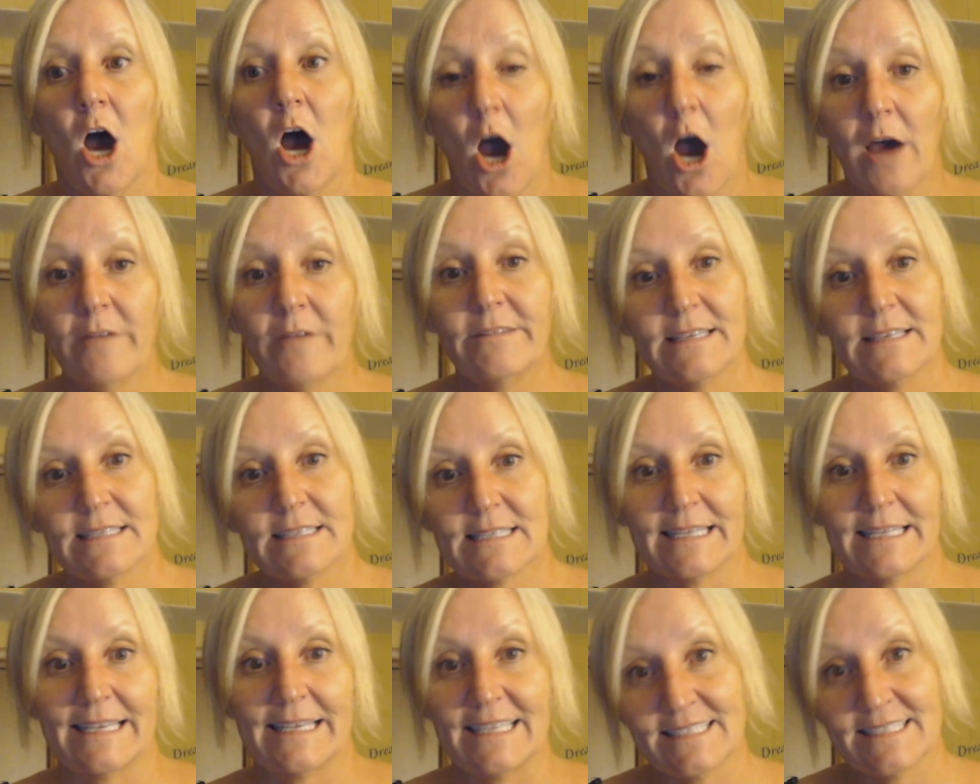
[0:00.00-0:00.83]

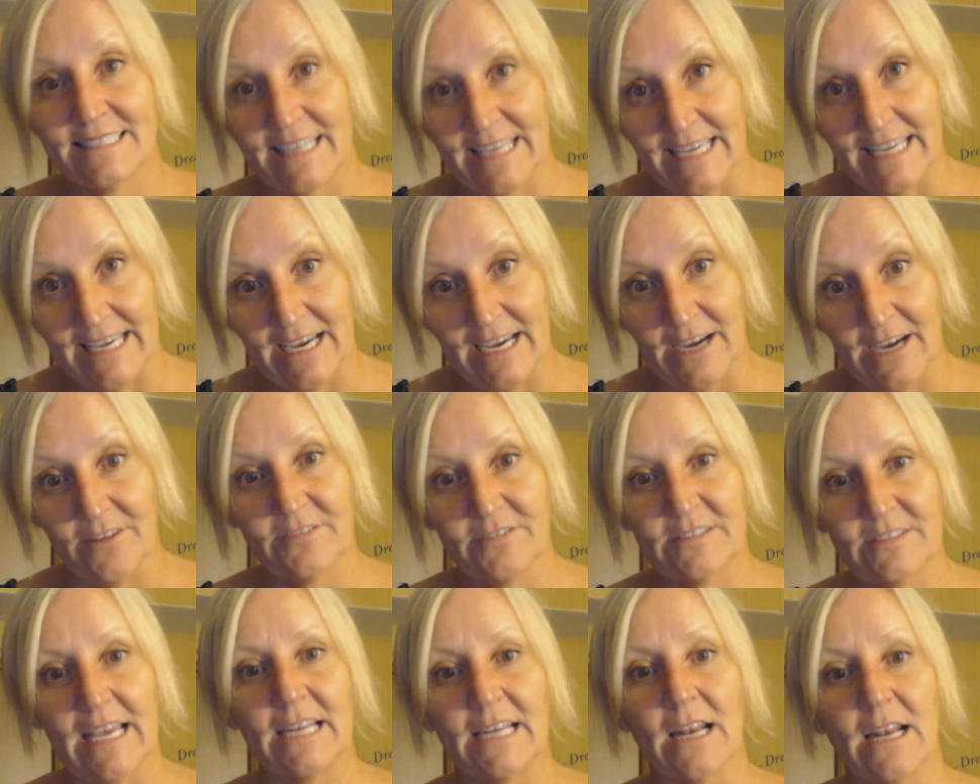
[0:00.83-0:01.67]
obviously it's a
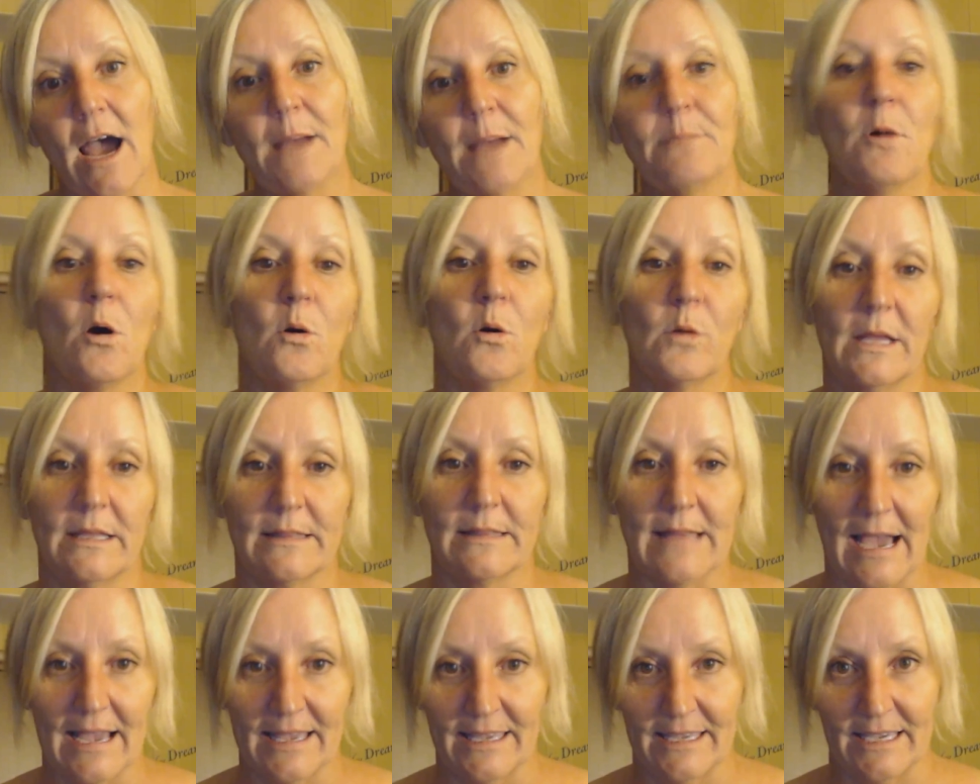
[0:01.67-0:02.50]
gift, and I'm
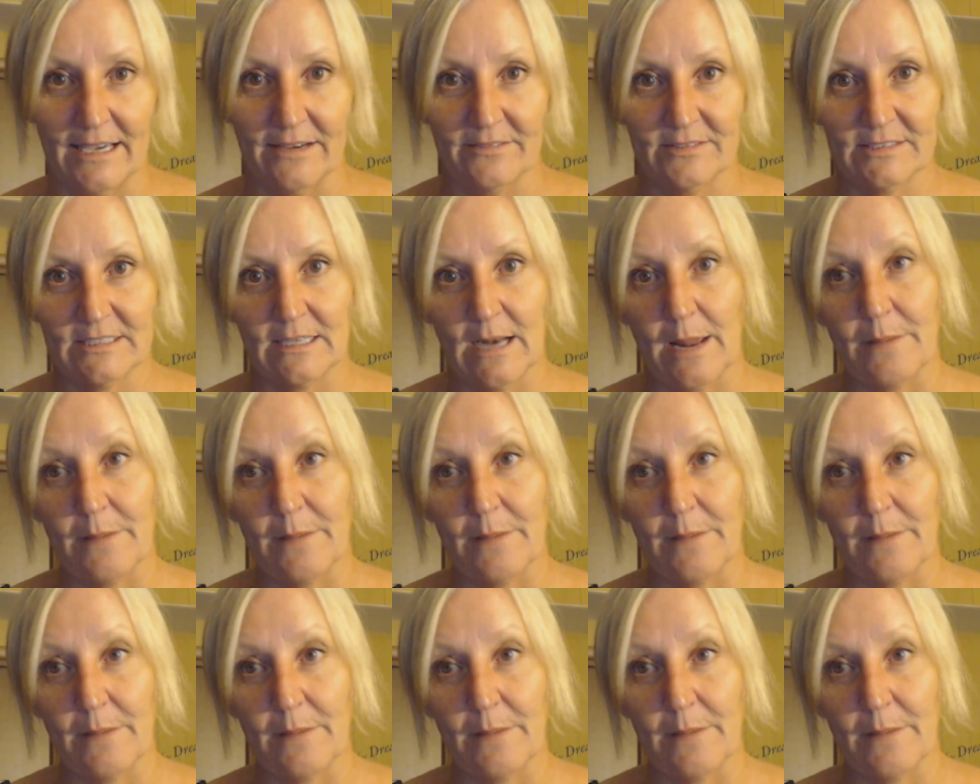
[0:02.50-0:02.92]
owning that gift,